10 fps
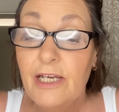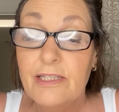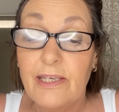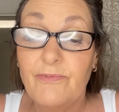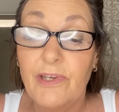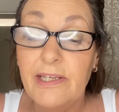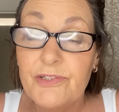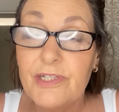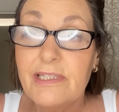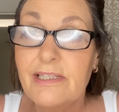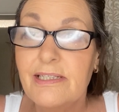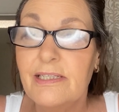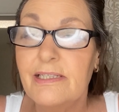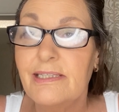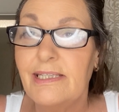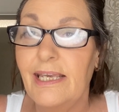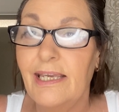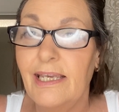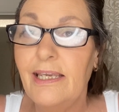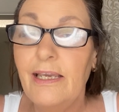So if you're interested to
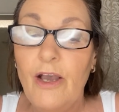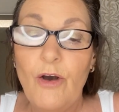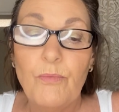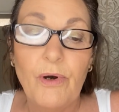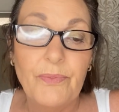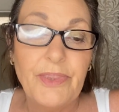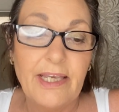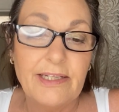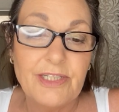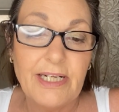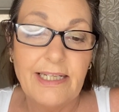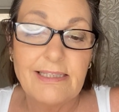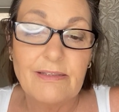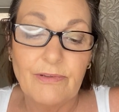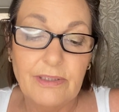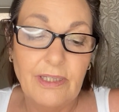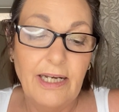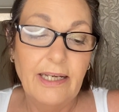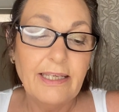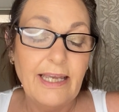see what these shades look
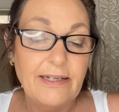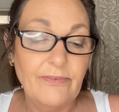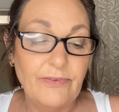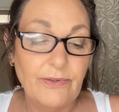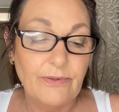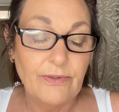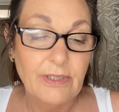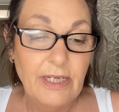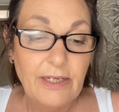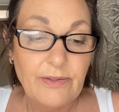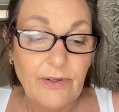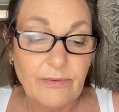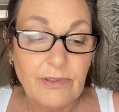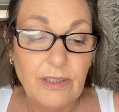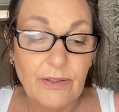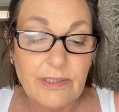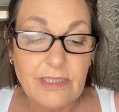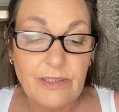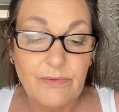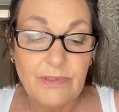like, and if you're not close
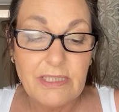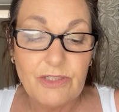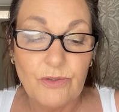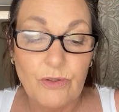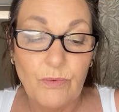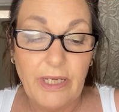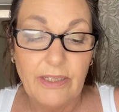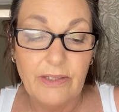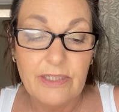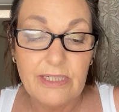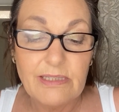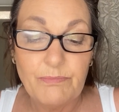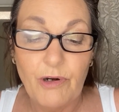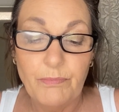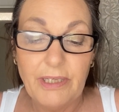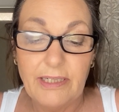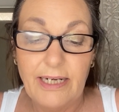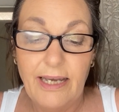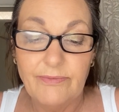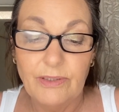to a store where you can just pop in and
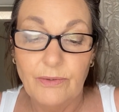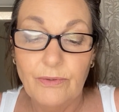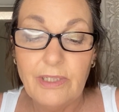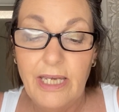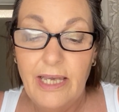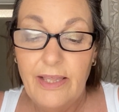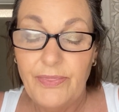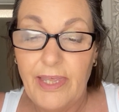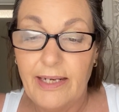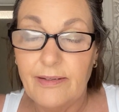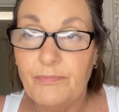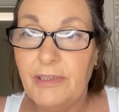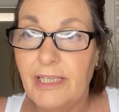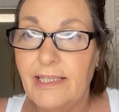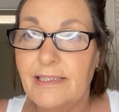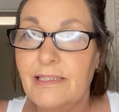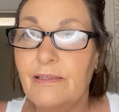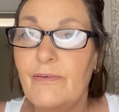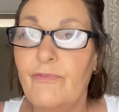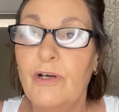have a look, then please
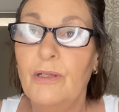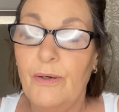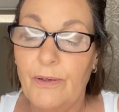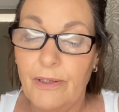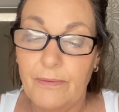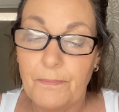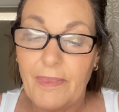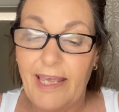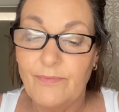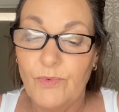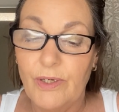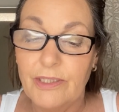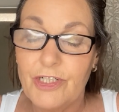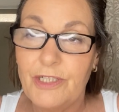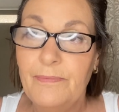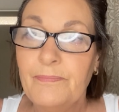follow on and watch.